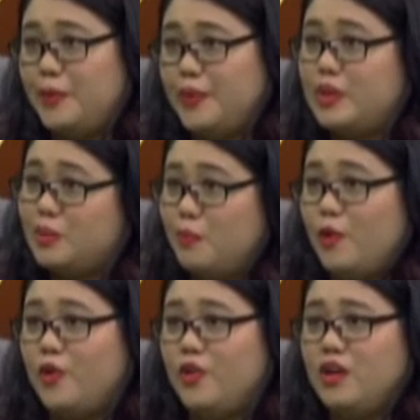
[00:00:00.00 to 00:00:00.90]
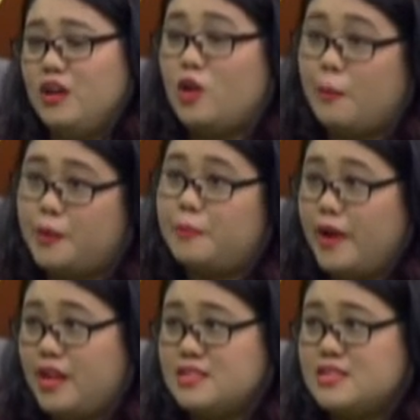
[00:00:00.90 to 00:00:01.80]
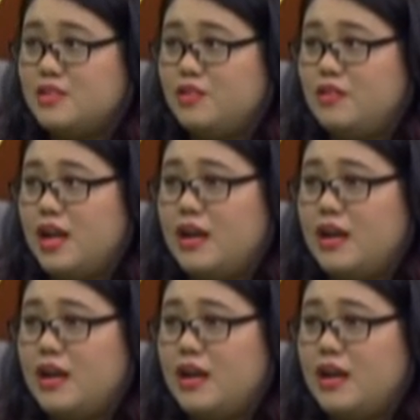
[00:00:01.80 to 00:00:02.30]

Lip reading: with more corporate brands. You know, like